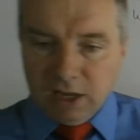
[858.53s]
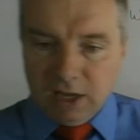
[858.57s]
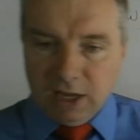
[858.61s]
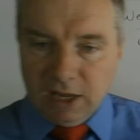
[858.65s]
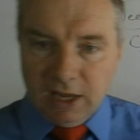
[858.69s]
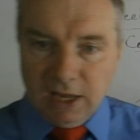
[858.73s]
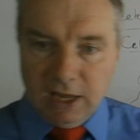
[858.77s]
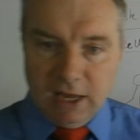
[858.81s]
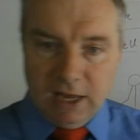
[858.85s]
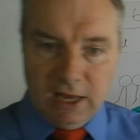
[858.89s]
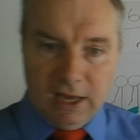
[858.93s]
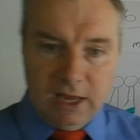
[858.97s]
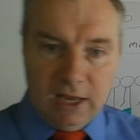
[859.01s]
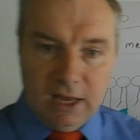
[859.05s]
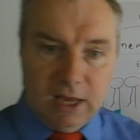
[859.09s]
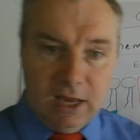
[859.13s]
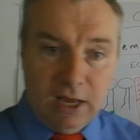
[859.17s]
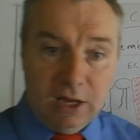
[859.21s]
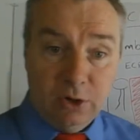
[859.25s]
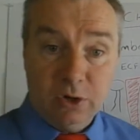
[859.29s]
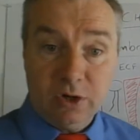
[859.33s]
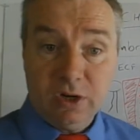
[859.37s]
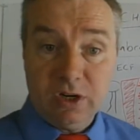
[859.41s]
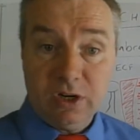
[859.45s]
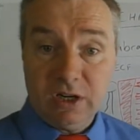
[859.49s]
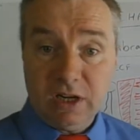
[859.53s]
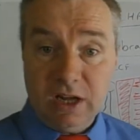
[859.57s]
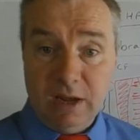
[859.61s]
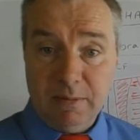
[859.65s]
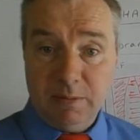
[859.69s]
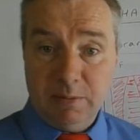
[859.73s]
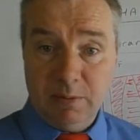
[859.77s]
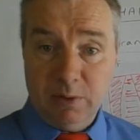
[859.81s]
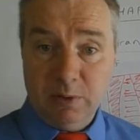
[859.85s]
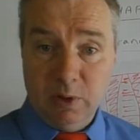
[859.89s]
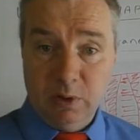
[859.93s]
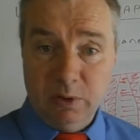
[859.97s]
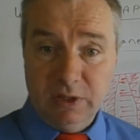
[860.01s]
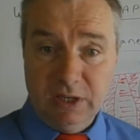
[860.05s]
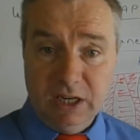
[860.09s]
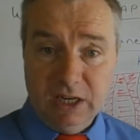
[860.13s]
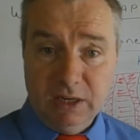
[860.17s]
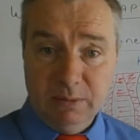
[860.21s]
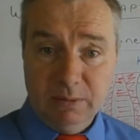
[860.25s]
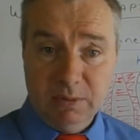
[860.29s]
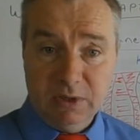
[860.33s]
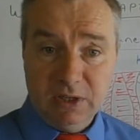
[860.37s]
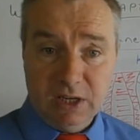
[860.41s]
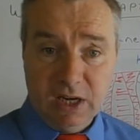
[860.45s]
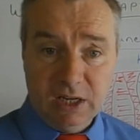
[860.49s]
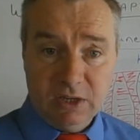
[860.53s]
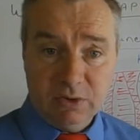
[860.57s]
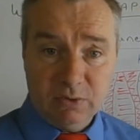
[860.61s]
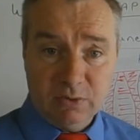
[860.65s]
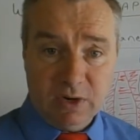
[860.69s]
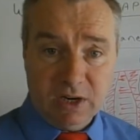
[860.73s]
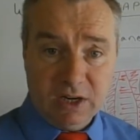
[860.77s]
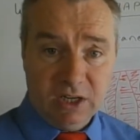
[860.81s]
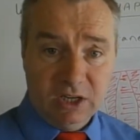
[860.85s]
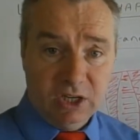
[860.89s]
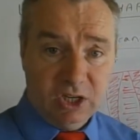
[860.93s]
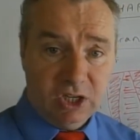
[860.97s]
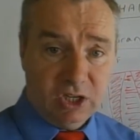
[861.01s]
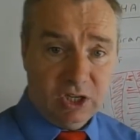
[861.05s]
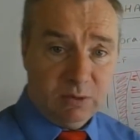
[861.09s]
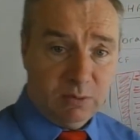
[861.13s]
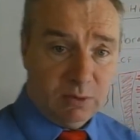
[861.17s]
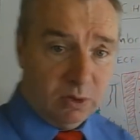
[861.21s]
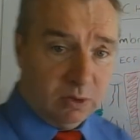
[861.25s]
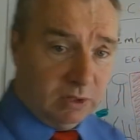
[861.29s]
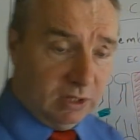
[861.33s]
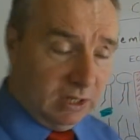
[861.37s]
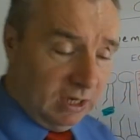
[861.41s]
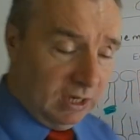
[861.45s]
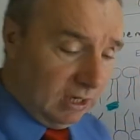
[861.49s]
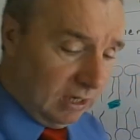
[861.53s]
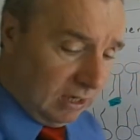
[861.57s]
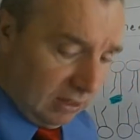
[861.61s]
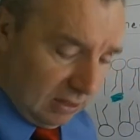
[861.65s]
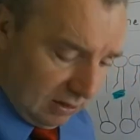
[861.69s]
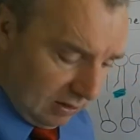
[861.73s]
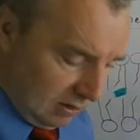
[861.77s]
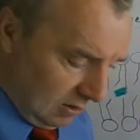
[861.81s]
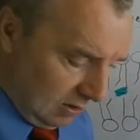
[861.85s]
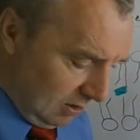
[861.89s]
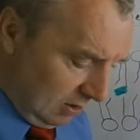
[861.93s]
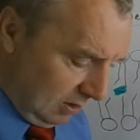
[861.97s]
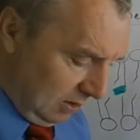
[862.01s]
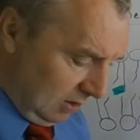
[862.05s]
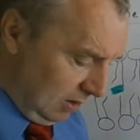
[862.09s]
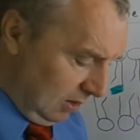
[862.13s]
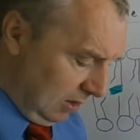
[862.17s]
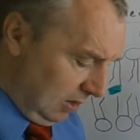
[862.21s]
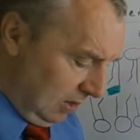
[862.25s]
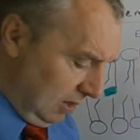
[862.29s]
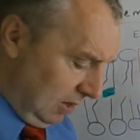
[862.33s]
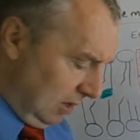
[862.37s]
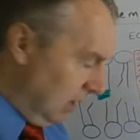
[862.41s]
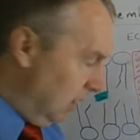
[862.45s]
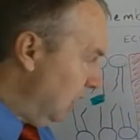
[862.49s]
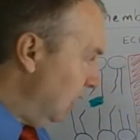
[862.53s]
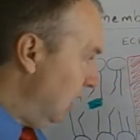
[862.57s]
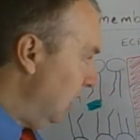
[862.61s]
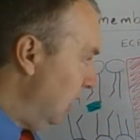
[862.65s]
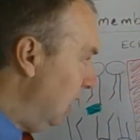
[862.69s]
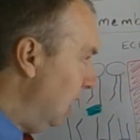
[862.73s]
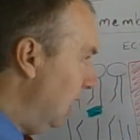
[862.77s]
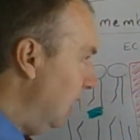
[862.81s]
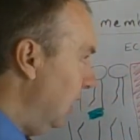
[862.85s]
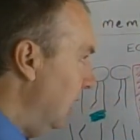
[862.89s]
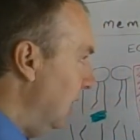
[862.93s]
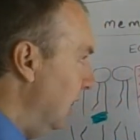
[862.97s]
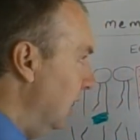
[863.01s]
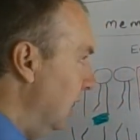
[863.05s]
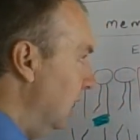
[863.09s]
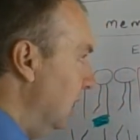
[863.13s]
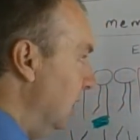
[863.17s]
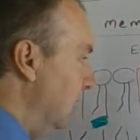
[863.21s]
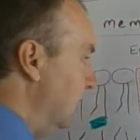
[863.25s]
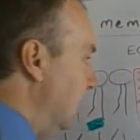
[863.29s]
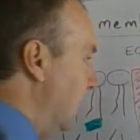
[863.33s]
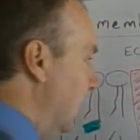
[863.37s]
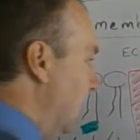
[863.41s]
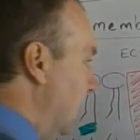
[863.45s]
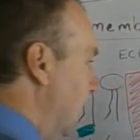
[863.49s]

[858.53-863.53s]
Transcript: another type of protein besides recognition protein is,